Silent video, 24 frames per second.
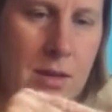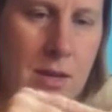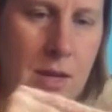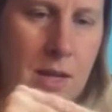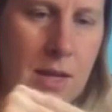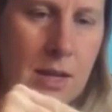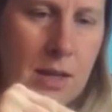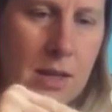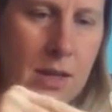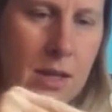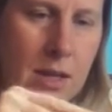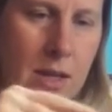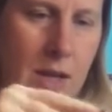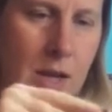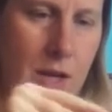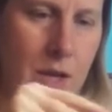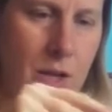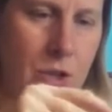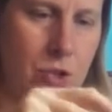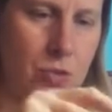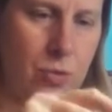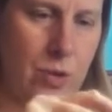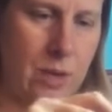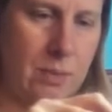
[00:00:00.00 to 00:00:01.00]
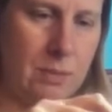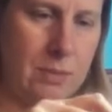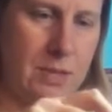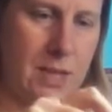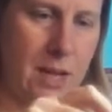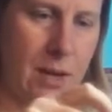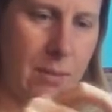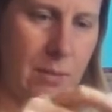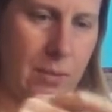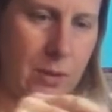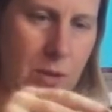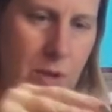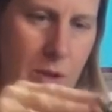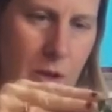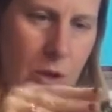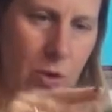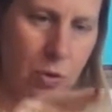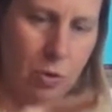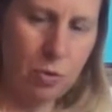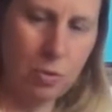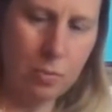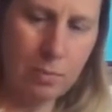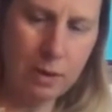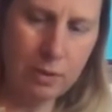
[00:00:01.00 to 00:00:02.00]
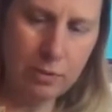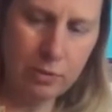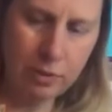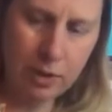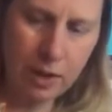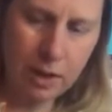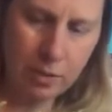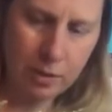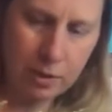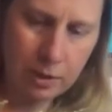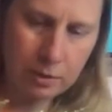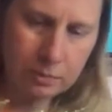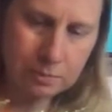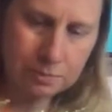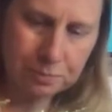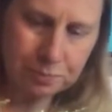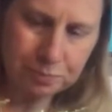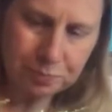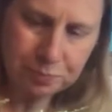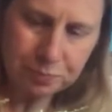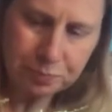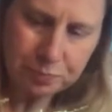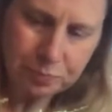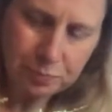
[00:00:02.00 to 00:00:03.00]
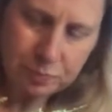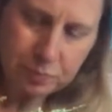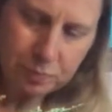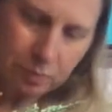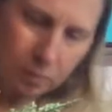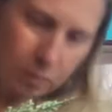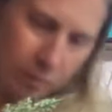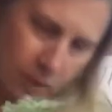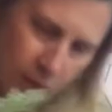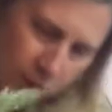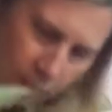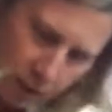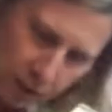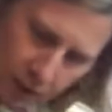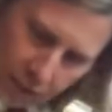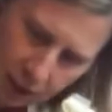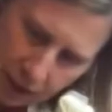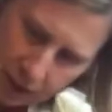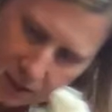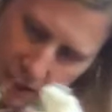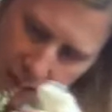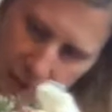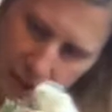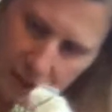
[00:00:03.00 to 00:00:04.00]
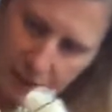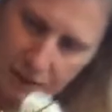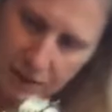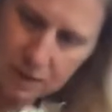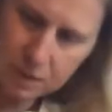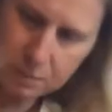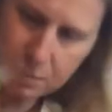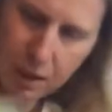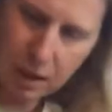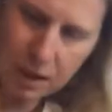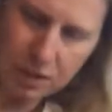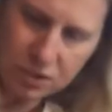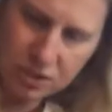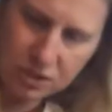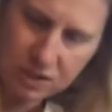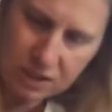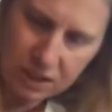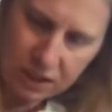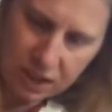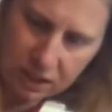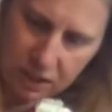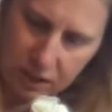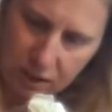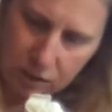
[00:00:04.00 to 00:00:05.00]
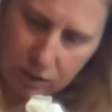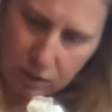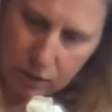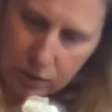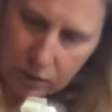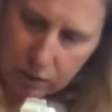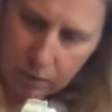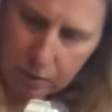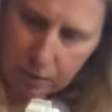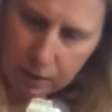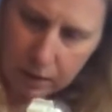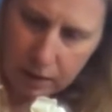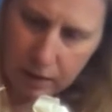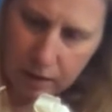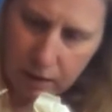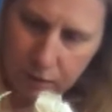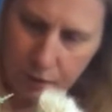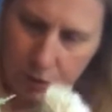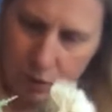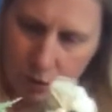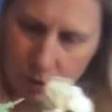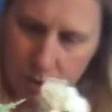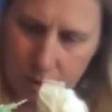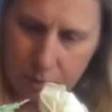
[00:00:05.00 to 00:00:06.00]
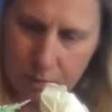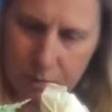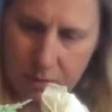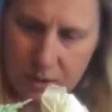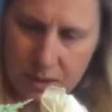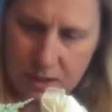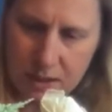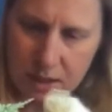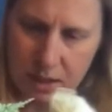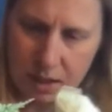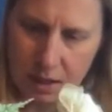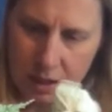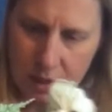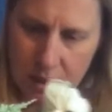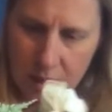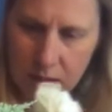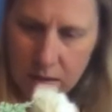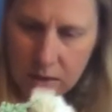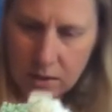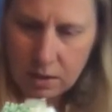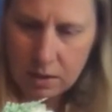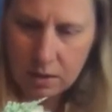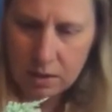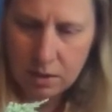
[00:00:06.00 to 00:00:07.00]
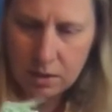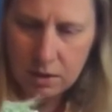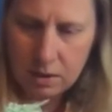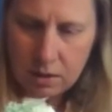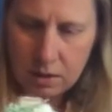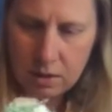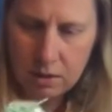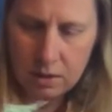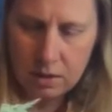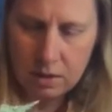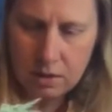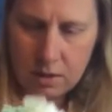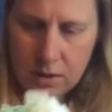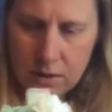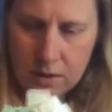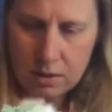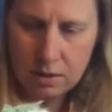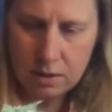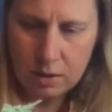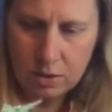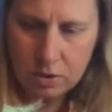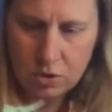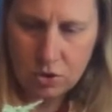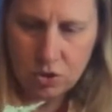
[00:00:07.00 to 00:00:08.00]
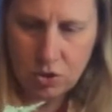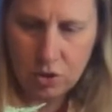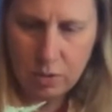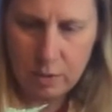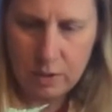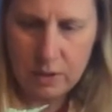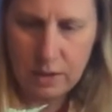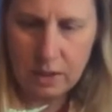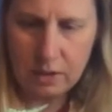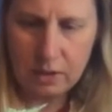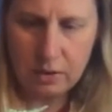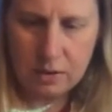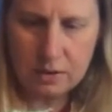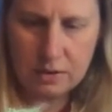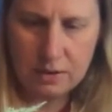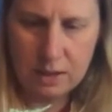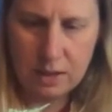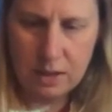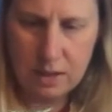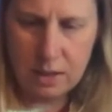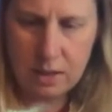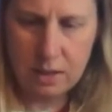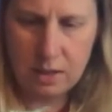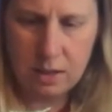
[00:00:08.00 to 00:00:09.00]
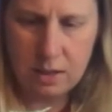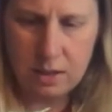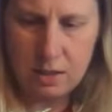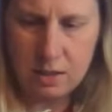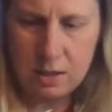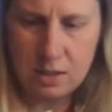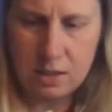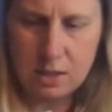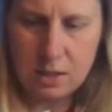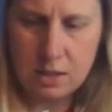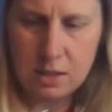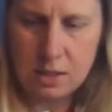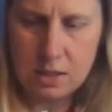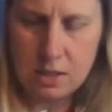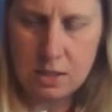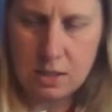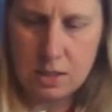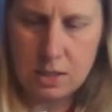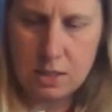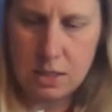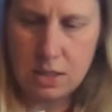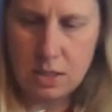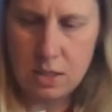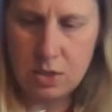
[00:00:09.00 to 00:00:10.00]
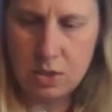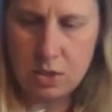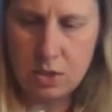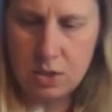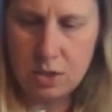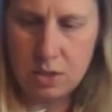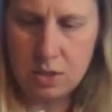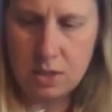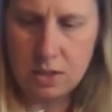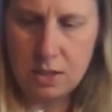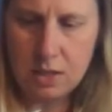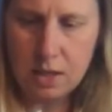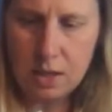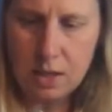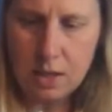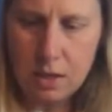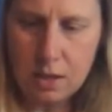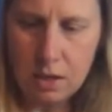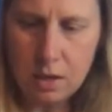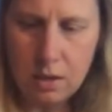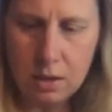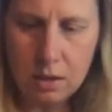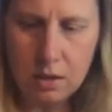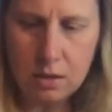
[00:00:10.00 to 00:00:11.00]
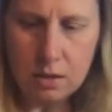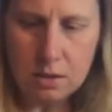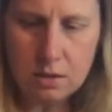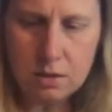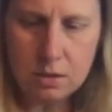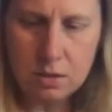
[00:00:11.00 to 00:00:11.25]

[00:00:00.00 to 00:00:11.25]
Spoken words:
and let it kind of drape down below my flower, because I think this spot just needed a little bit of eucalyptus in it. I'll show you what that looks like in just a second.